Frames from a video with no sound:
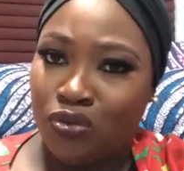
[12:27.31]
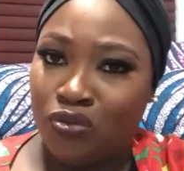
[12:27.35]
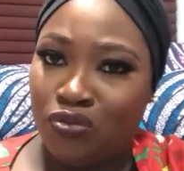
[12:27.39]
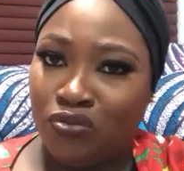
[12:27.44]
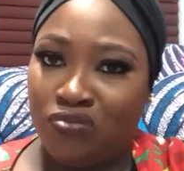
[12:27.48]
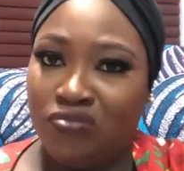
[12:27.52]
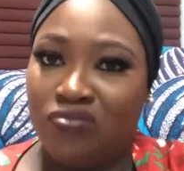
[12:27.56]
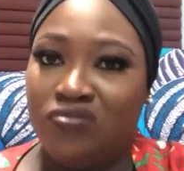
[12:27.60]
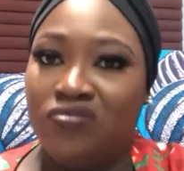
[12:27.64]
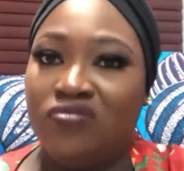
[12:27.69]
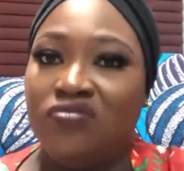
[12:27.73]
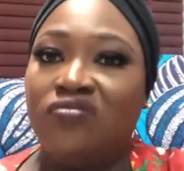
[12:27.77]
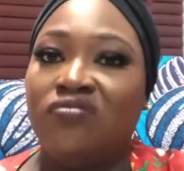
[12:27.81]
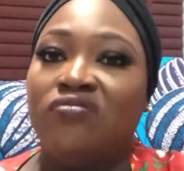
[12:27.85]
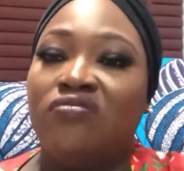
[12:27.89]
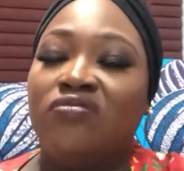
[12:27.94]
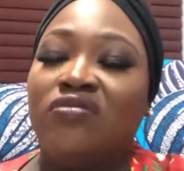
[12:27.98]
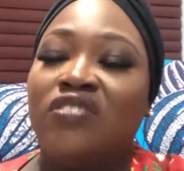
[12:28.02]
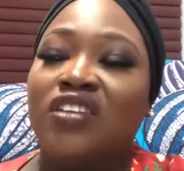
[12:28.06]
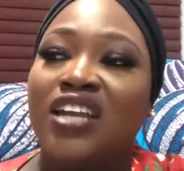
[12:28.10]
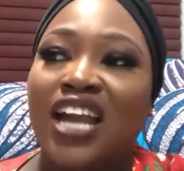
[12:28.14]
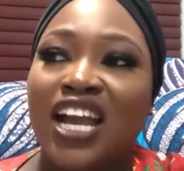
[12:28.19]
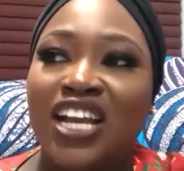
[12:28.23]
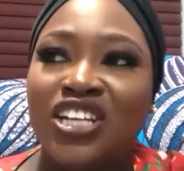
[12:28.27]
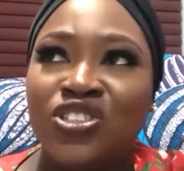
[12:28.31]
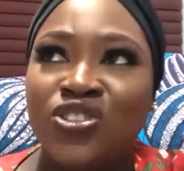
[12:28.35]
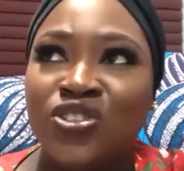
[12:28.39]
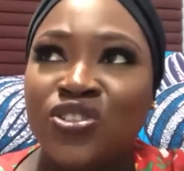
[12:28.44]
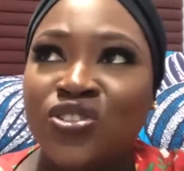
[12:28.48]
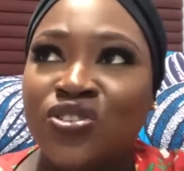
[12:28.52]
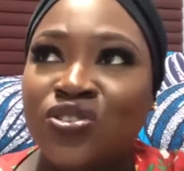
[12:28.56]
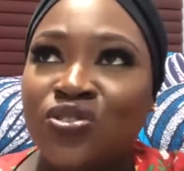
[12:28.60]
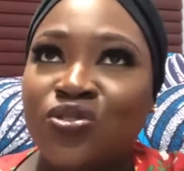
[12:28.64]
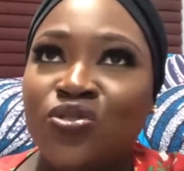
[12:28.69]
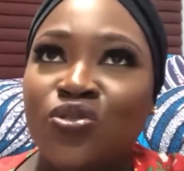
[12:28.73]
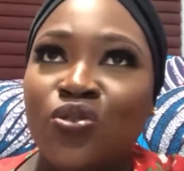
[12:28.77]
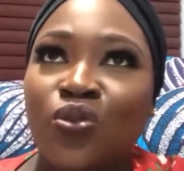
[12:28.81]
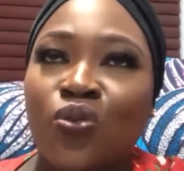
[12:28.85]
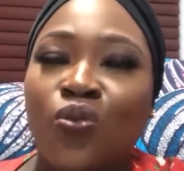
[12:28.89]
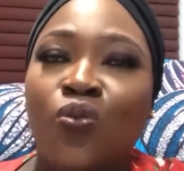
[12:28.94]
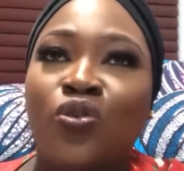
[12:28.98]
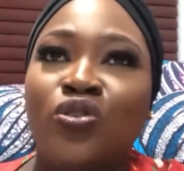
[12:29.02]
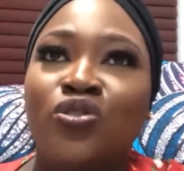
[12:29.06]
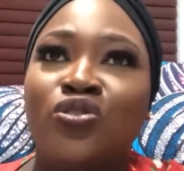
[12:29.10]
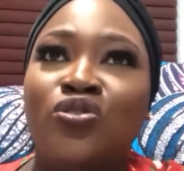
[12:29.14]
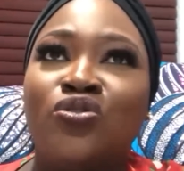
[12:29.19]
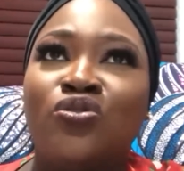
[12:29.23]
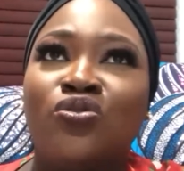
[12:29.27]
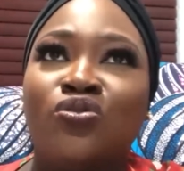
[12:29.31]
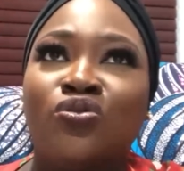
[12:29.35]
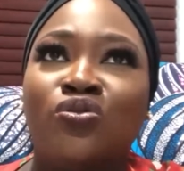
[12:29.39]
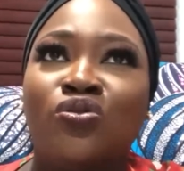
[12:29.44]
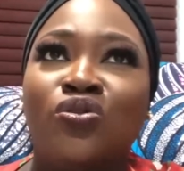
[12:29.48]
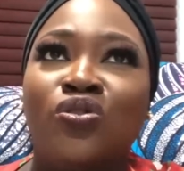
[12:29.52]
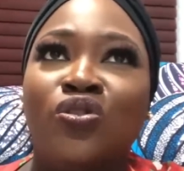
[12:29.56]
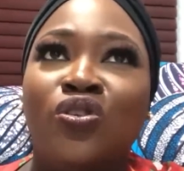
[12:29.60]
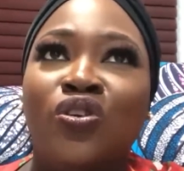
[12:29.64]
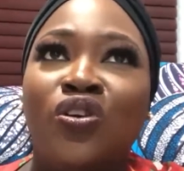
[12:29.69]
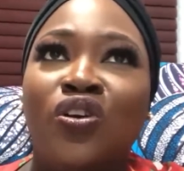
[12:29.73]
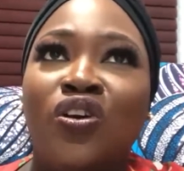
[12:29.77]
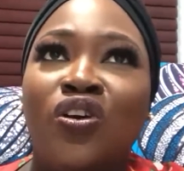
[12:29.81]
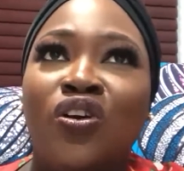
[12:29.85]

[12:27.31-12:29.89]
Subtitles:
you. I just don't want to